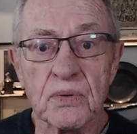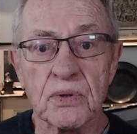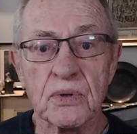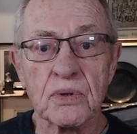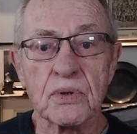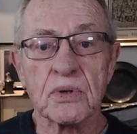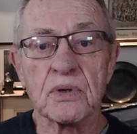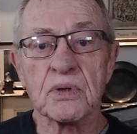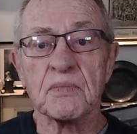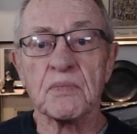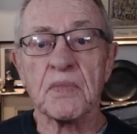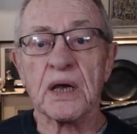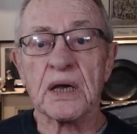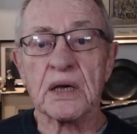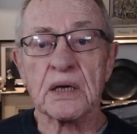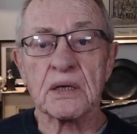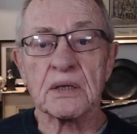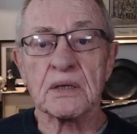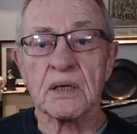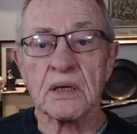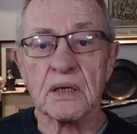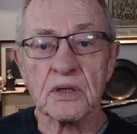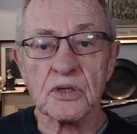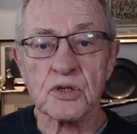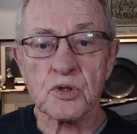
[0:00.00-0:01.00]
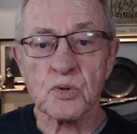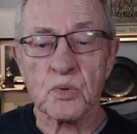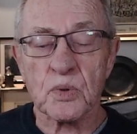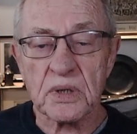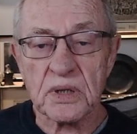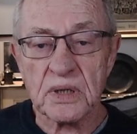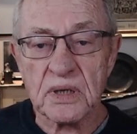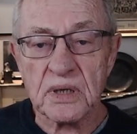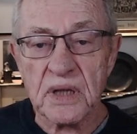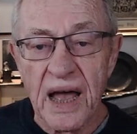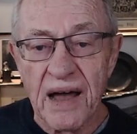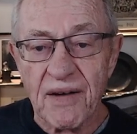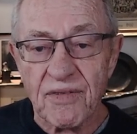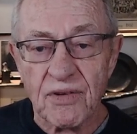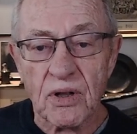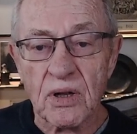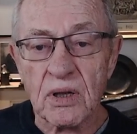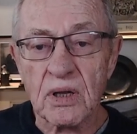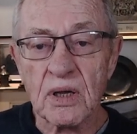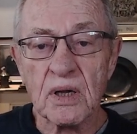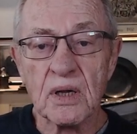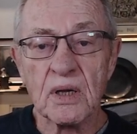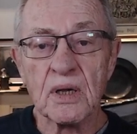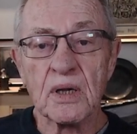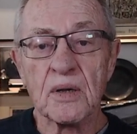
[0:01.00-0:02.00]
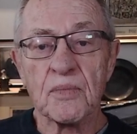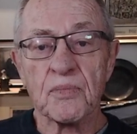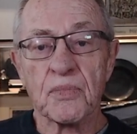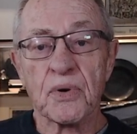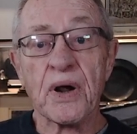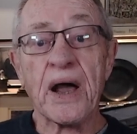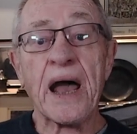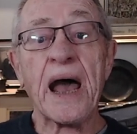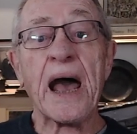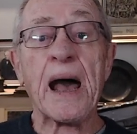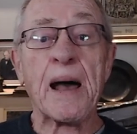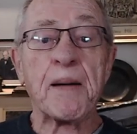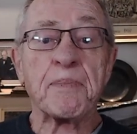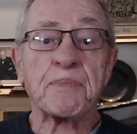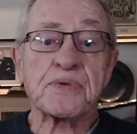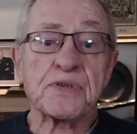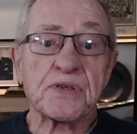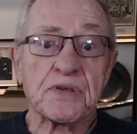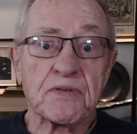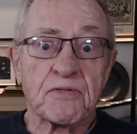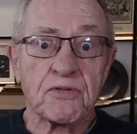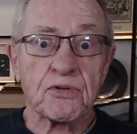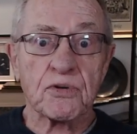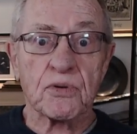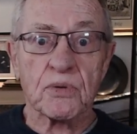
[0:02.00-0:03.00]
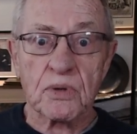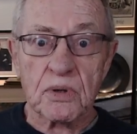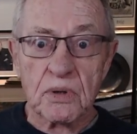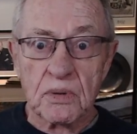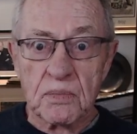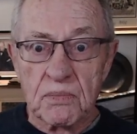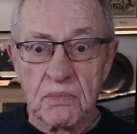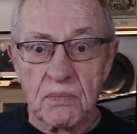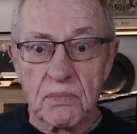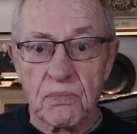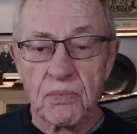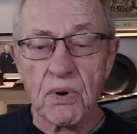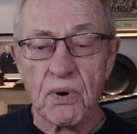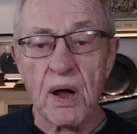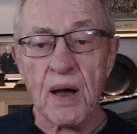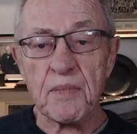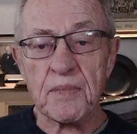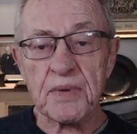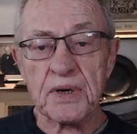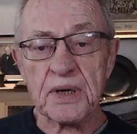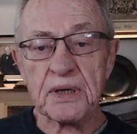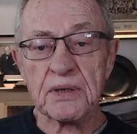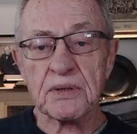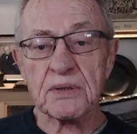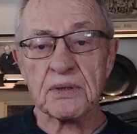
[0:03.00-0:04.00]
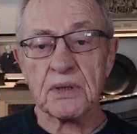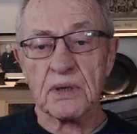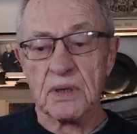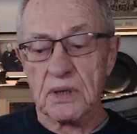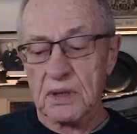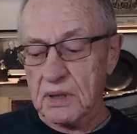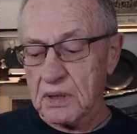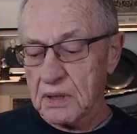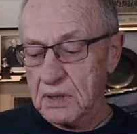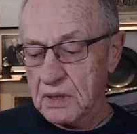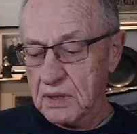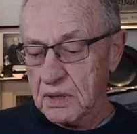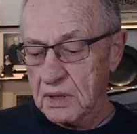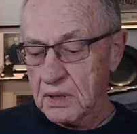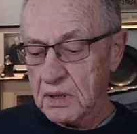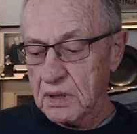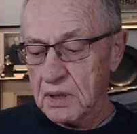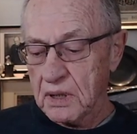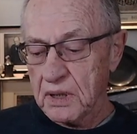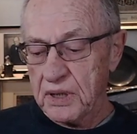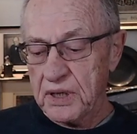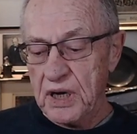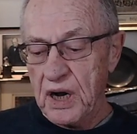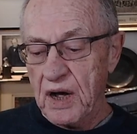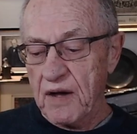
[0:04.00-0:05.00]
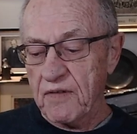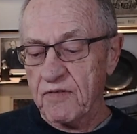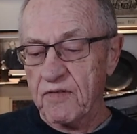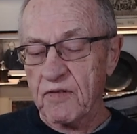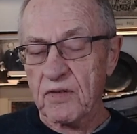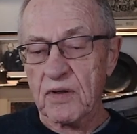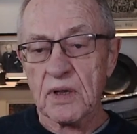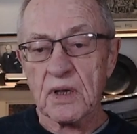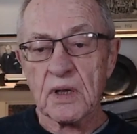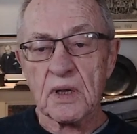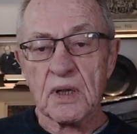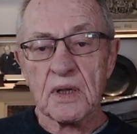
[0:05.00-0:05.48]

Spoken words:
you could make deals with the devil, perhaps, if you were prominent enough.